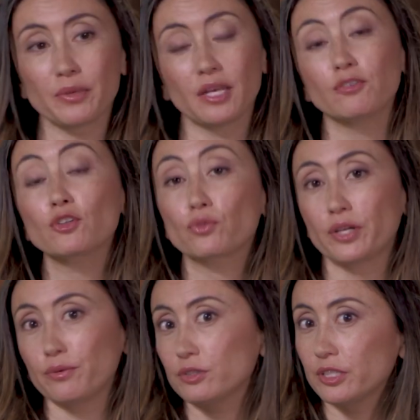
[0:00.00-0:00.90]
I have a
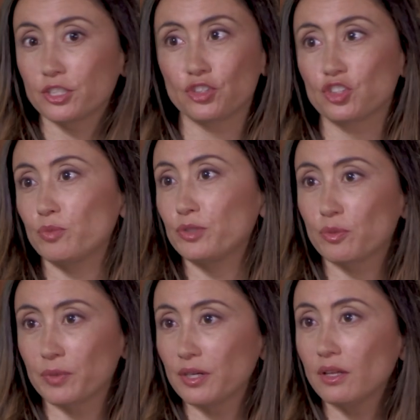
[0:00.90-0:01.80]
great relationship
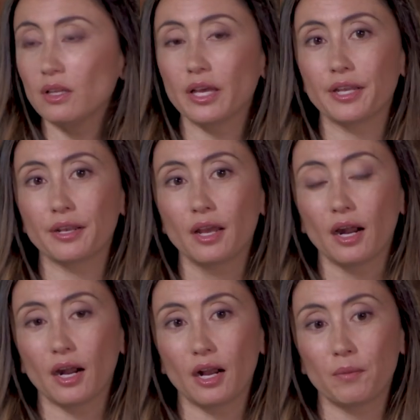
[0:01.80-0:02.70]
with Bill, and
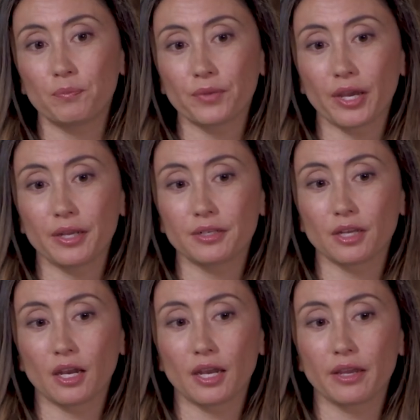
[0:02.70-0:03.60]
um, and
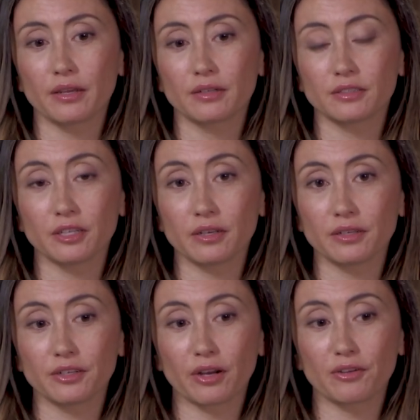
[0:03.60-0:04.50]
I,
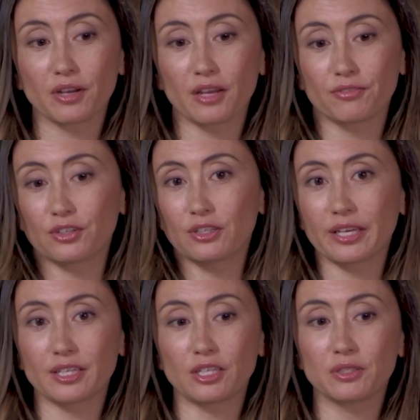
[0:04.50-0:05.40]
you know, I, I feel
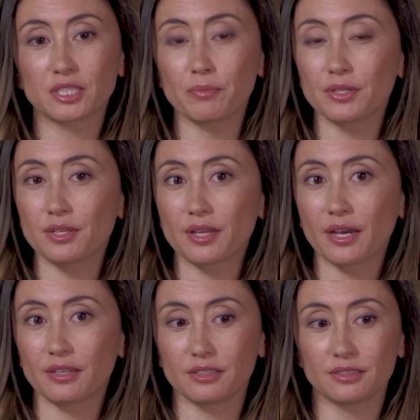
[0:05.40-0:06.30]
like he's somebody
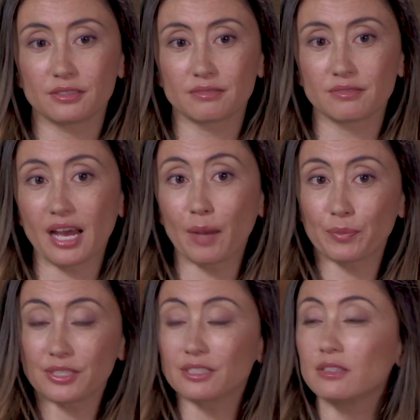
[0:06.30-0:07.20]
that is
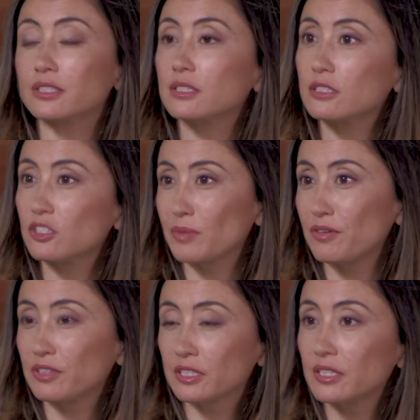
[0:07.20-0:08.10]
happy to listen to my
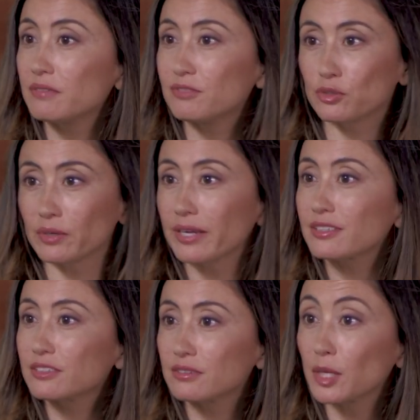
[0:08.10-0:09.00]
very
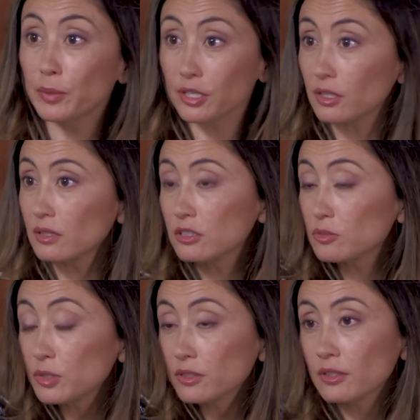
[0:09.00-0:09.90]
direct opinions,
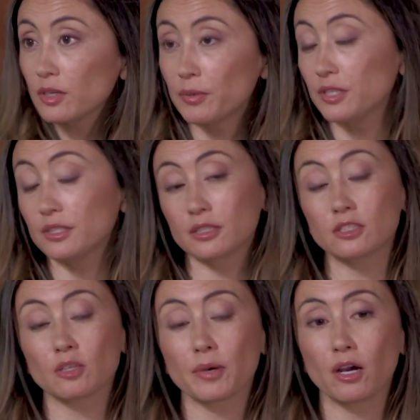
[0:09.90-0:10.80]
merely
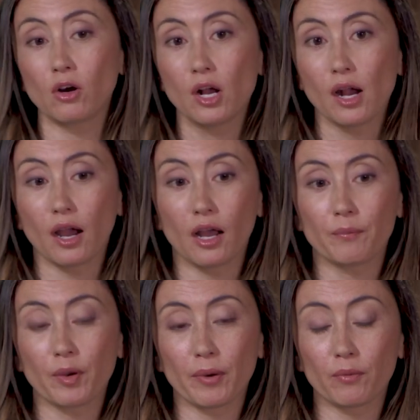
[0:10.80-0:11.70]
opinions about
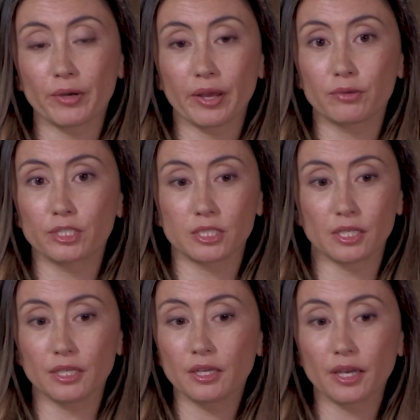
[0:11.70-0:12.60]
um, about what I was
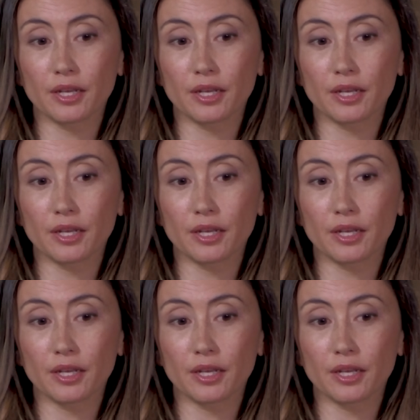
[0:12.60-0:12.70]
seeing,